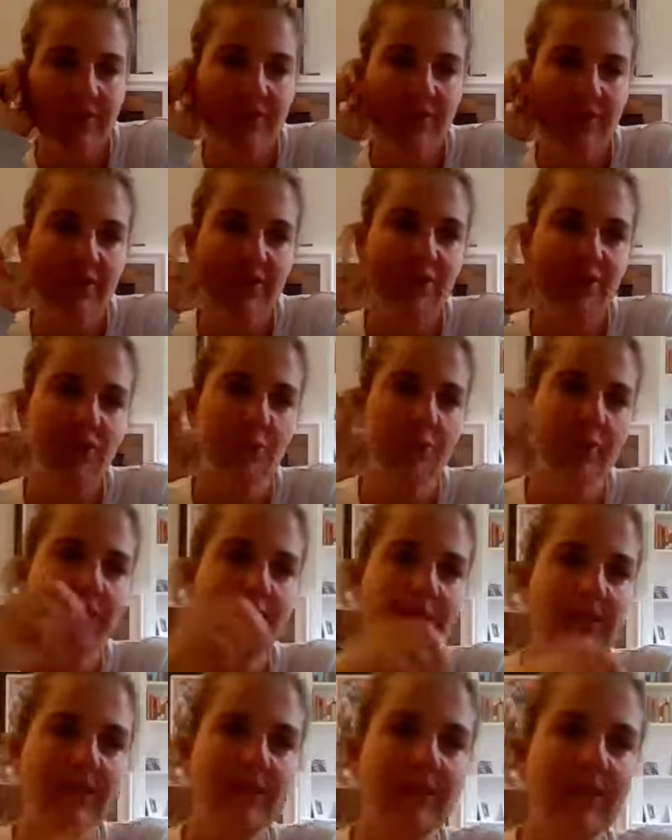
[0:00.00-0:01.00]
start to
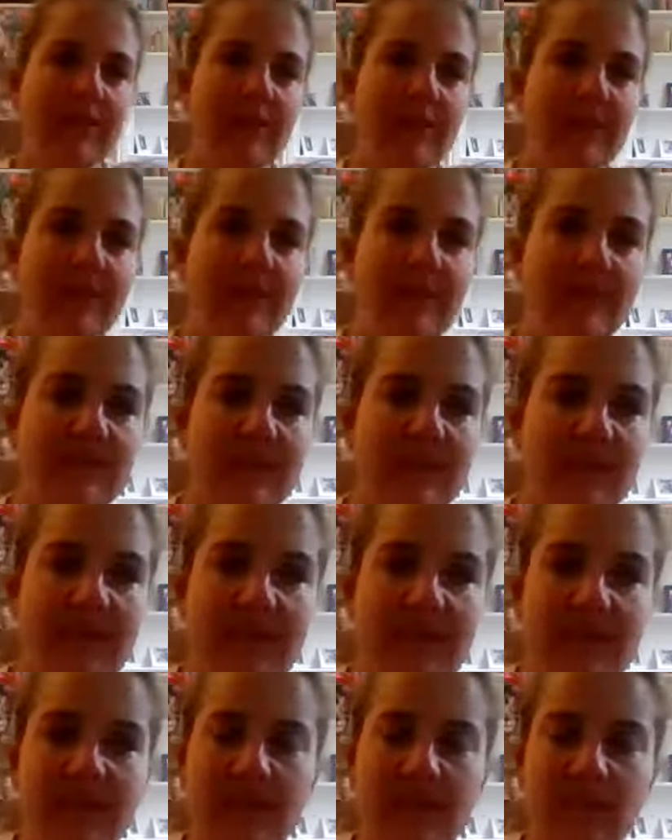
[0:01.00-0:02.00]
bend the knees
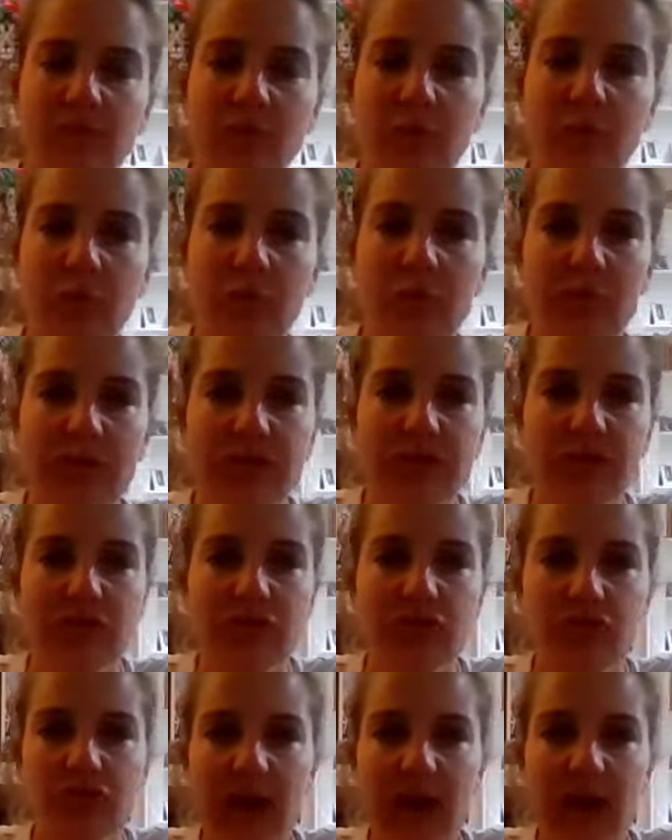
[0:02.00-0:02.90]
in toward your